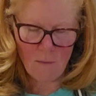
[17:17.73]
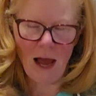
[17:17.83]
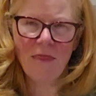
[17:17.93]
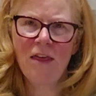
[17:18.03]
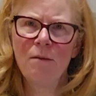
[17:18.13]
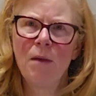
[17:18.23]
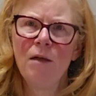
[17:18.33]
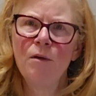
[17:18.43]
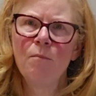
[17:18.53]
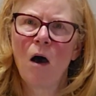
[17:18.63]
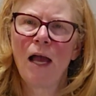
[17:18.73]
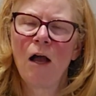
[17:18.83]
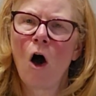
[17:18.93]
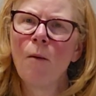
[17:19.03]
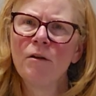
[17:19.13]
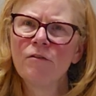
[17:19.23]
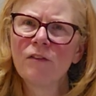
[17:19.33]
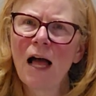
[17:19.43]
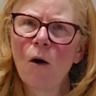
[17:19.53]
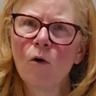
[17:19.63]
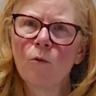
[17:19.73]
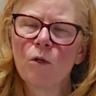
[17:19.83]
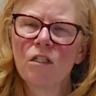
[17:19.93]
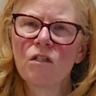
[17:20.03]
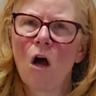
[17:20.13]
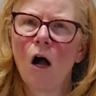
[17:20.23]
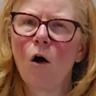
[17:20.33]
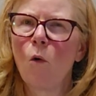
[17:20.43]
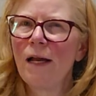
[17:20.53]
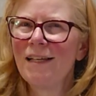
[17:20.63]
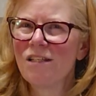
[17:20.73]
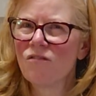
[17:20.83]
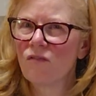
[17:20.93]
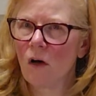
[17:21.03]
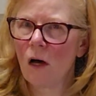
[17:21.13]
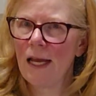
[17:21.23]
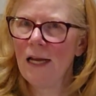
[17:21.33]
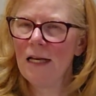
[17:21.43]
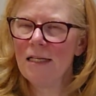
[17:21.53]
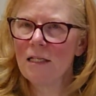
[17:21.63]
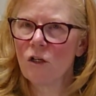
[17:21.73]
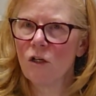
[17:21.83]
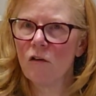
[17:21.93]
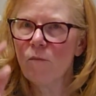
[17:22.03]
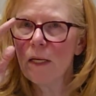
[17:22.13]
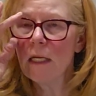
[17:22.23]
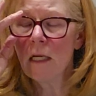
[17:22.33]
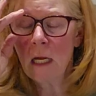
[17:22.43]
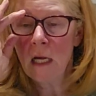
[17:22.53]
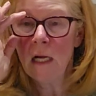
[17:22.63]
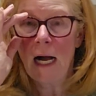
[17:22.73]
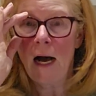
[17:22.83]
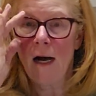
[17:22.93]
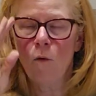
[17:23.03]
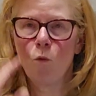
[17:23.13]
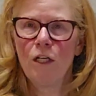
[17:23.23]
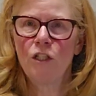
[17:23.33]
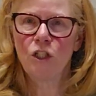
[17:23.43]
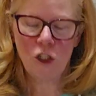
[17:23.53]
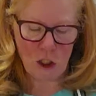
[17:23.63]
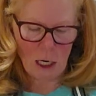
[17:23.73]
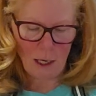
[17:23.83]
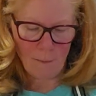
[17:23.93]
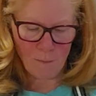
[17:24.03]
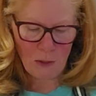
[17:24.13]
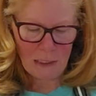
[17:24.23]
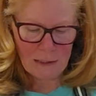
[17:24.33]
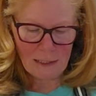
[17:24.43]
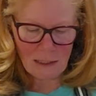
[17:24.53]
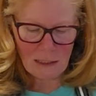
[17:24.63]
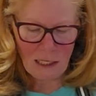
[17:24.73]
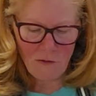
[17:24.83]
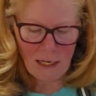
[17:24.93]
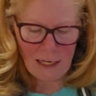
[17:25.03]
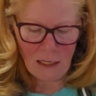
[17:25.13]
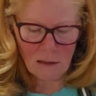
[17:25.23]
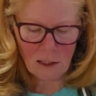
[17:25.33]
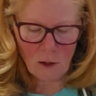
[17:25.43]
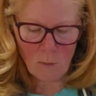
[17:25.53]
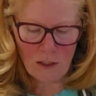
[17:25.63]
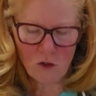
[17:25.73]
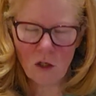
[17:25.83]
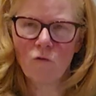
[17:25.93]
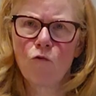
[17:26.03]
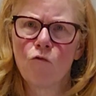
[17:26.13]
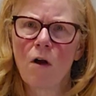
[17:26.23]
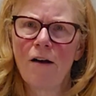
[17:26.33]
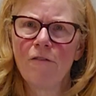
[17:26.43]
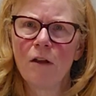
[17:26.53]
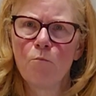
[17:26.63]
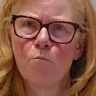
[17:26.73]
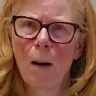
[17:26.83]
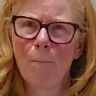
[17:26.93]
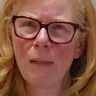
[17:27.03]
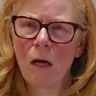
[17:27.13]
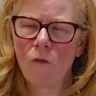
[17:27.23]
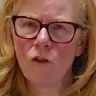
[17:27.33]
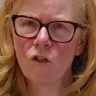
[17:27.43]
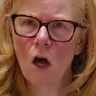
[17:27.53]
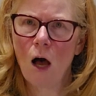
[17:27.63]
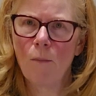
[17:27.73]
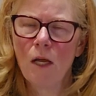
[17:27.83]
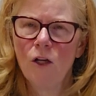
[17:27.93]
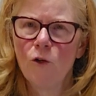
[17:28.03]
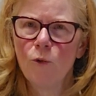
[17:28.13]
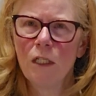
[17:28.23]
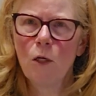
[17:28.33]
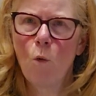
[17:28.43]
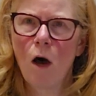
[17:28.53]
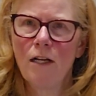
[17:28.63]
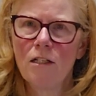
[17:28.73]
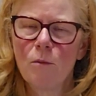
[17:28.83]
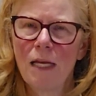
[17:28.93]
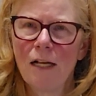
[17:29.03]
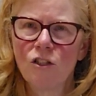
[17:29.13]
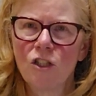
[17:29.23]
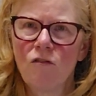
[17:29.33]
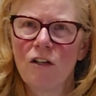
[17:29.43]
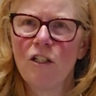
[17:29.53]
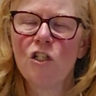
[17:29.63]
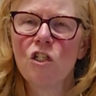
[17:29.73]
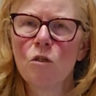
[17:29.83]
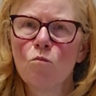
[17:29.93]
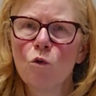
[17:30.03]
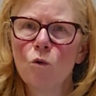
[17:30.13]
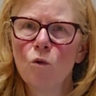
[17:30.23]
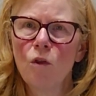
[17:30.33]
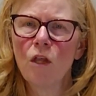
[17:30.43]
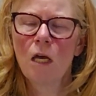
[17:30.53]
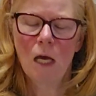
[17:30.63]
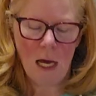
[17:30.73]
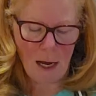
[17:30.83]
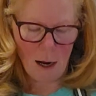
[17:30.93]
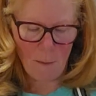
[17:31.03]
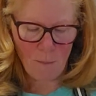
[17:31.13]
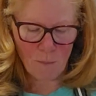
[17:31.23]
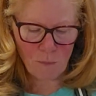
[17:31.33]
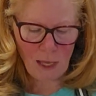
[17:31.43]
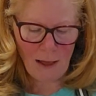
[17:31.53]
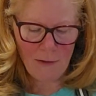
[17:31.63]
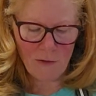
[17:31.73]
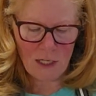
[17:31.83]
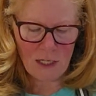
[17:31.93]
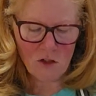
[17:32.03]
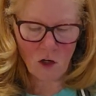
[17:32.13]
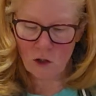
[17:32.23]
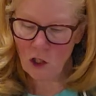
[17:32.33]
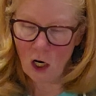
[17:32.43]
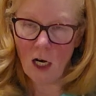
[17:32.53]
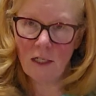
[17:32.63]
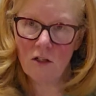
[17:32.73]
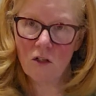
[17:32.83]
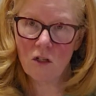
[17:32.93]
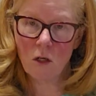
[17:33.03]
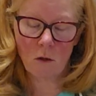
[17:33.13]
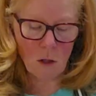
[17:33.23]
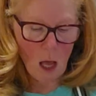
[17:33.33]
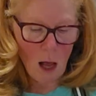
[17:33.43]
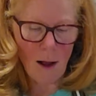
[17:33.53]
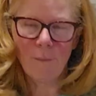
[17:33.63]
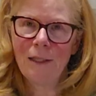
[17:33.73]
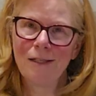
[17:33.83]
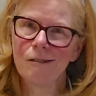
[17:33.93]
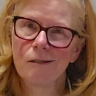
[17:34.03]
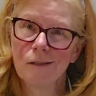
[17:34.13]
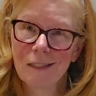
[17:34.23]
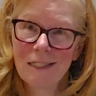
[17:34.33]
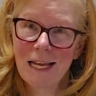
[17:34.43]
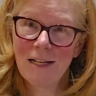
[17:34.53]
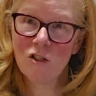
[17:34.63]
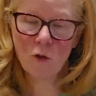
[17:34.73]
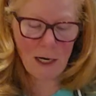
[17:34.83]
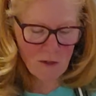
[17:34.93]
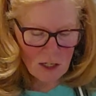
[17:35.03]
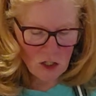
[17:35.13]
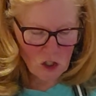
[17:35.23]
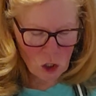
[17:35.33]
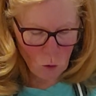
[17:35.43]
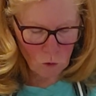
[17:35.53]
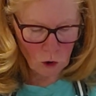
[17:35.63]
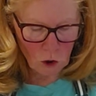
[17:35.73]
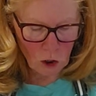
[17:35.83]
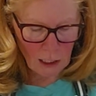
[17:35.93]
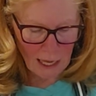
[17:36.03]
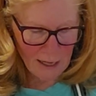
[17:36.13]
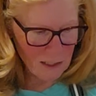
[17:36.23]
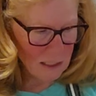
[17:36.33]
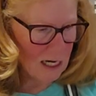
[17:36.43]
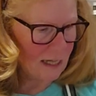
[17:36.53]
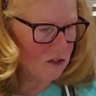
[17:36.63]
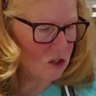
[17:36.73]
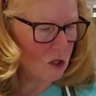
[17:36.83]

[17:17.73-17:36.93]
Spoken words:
I think maybe my almond flour was not quite as fine as it could have been, which is leaving it a little bit sort of rough and bumpy on the top. You really want it to be actually very smooth, and these are not. So, I mean, they're still going to taste great. They just don't look as nice.